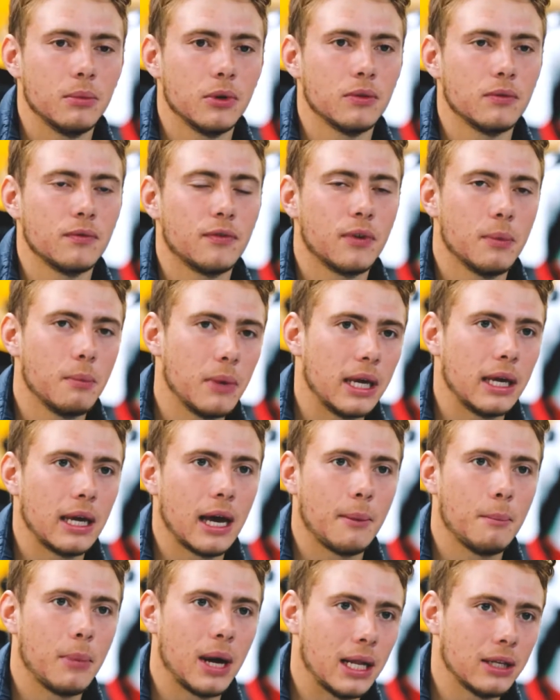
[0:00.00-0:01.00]
but for me
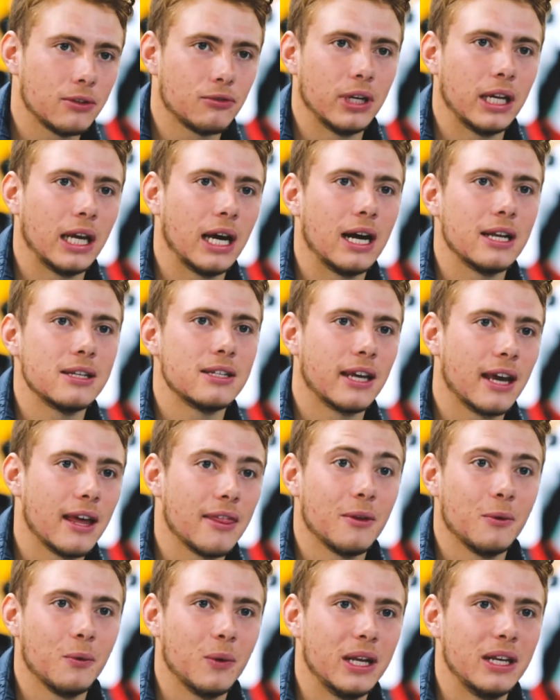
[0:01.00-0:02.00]
I battled really hard to
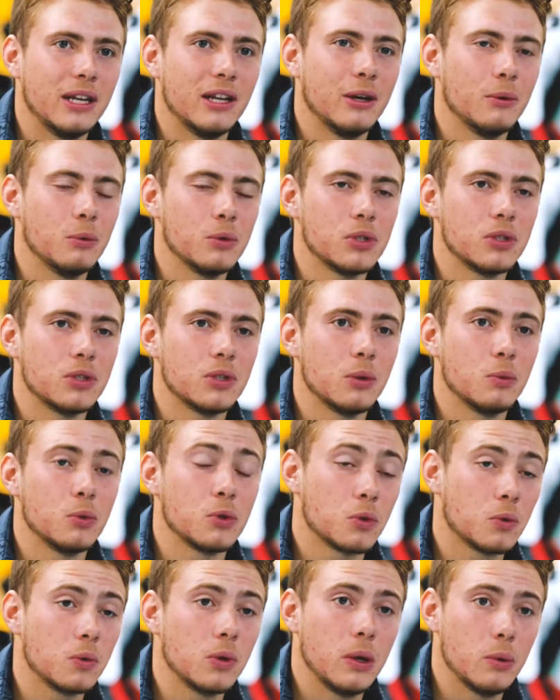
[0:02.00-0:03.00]
get the win, and it
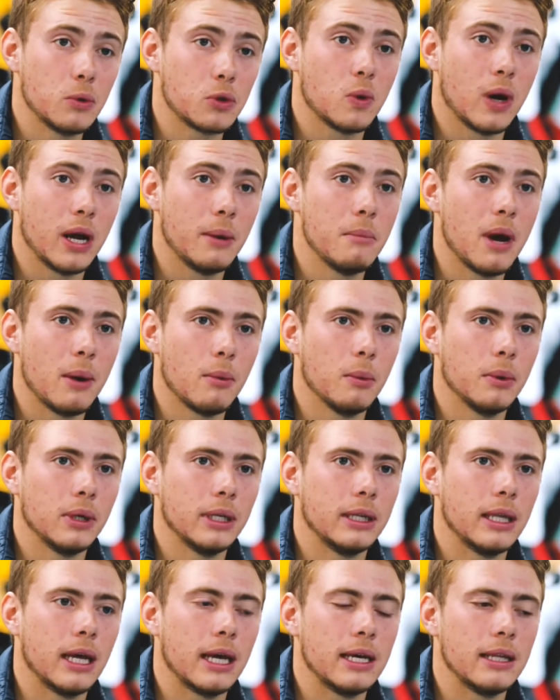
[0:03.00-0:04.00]
was quite
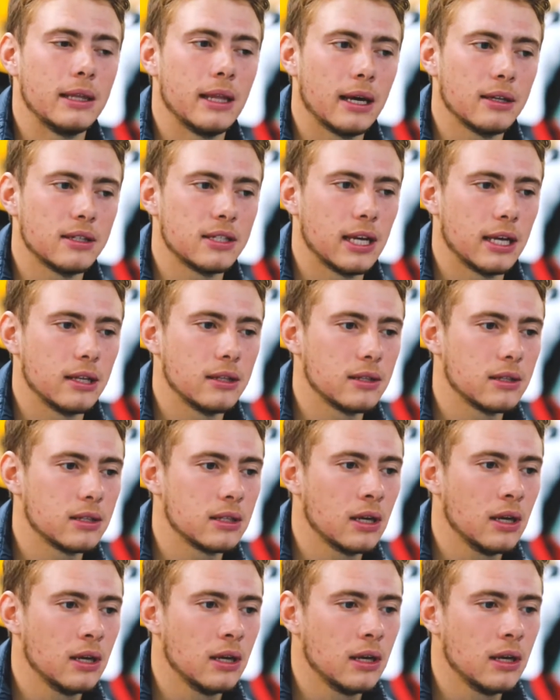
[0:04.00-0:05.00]
memorable in that sense.